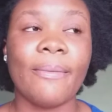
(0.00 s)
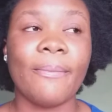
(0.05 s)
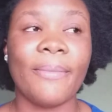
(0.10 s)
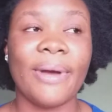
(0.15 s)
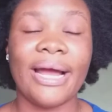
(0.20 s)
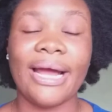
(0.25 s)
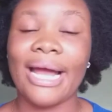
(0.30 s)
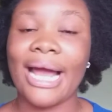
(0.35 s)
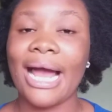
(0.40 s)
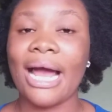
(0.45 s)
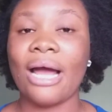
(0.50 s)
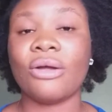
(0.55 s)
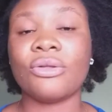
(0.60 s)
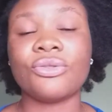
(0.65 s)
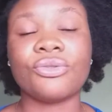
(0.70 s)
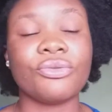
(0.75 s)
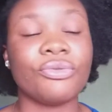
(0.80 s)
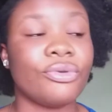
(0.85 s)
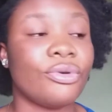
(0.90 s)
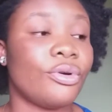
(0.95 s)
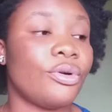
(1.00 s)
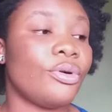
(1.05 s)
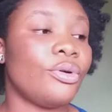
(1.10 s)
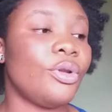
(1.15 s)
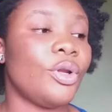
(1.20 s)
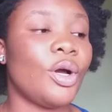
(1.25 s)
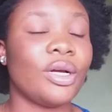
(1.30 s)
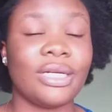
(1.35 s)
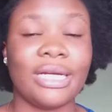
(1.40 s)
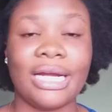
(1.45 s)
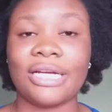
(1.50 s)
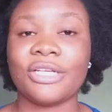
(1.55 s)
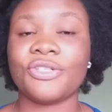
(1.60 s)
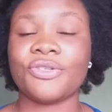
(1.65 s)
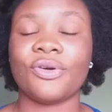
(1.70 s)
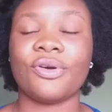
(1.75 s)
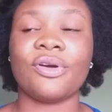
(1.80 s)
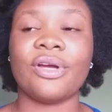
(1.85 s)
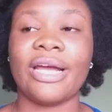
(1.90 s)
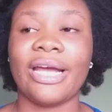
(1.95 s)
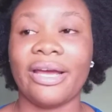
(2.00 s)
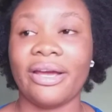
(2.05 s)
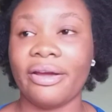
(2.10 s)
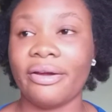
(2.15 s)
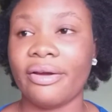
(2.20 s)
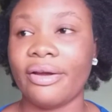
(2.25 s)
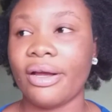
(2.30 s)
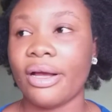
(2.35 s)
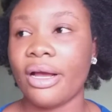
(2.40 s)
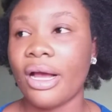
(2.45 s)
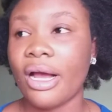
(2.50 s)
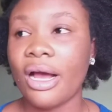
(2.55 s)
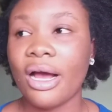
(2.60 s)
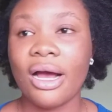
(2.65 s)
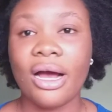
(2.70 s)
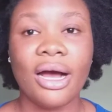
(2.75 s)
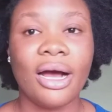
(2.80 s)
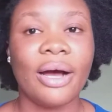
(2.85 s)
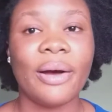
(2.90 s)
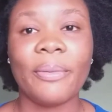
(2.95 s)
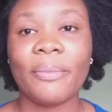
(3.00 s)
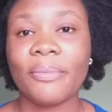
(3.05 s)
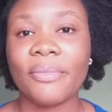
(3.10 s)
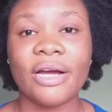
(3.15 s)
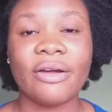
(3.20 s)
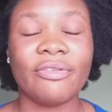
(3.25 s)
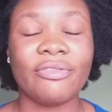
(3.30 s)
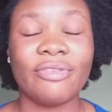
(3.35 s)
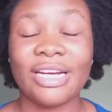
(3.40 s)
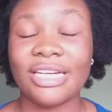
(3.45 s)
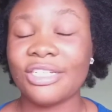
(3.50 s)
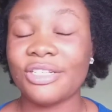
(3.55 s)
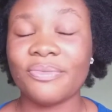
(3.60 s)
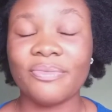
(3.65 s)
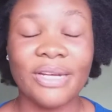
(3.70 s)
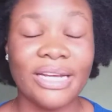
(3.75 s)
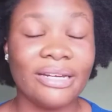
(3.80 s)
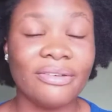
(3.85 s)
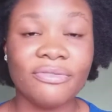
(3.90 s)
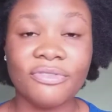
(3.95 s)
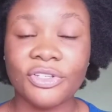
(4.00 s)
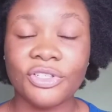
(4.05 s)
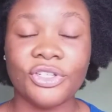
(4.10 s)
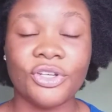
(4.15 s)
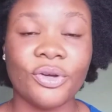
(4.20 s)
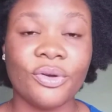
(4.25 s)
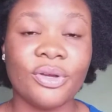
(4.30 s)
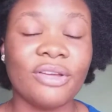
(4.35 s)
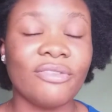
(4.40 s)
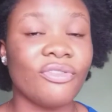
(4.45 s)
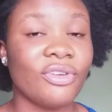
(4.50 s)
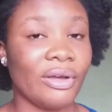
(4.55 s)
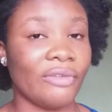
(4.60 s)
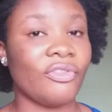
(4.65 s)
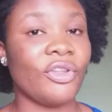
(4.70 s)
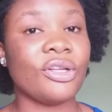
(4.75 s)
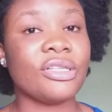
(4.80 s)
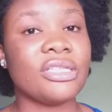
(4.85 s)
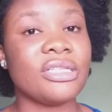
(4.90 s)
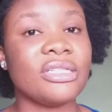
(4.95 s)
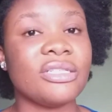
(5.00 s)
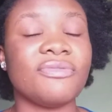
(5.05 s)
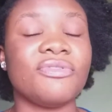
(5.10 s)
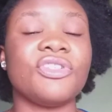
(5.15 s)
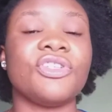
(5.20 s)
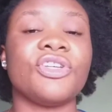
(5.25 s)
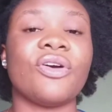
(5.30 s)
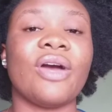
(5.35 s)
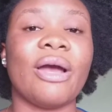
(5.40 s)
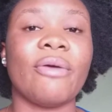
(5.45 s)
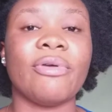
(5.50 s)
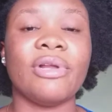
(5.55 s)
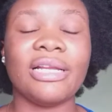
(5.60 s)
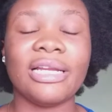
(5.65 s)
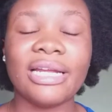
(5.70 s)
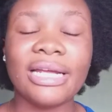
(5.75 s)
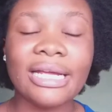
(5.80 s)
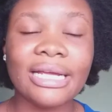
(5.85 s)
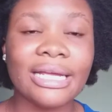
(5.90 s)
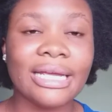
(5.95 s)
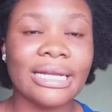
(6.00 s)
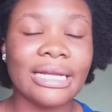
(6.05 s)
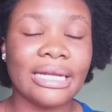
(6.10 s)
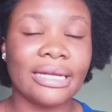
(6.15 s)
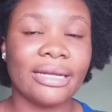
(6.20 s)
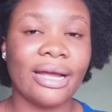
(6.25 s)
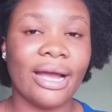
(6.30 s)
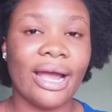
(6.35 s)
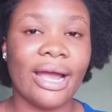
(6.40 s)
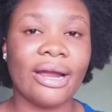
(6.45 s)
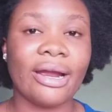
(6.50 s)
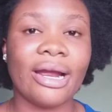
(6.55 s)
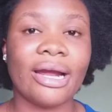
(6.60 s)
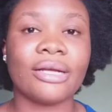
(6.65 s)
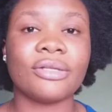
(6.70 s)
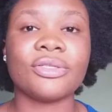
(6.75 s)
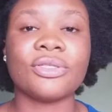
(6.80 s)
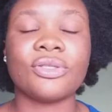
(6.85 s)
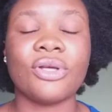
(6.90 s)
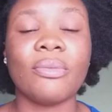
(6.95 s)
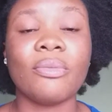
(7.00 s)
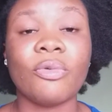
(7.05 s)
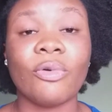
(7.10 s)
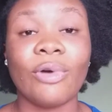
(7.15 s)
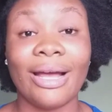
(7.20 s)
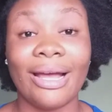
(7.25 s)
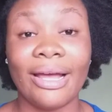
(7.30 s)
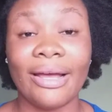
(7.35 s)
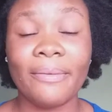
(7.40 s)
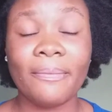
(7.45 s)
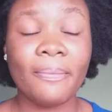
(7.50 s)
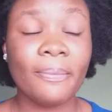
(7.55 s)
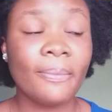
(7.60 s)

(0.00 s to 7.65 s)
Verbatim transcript: my how to grow long natural hair um, regimen video if you have not seen the video i will link it in the iCard somewhere